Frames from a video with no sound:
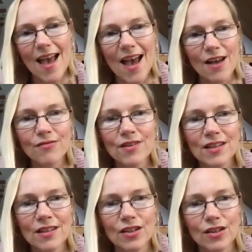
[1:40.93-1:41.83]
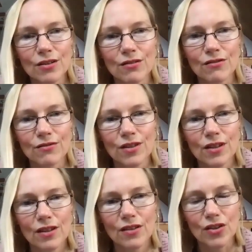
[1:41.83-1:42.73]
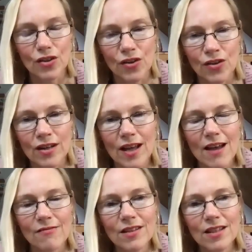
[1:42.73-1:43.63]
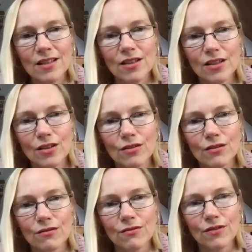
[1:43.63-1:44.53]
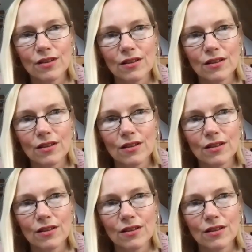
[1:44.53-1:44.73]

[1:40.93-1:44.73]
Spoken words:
everything that you've done, everything that you've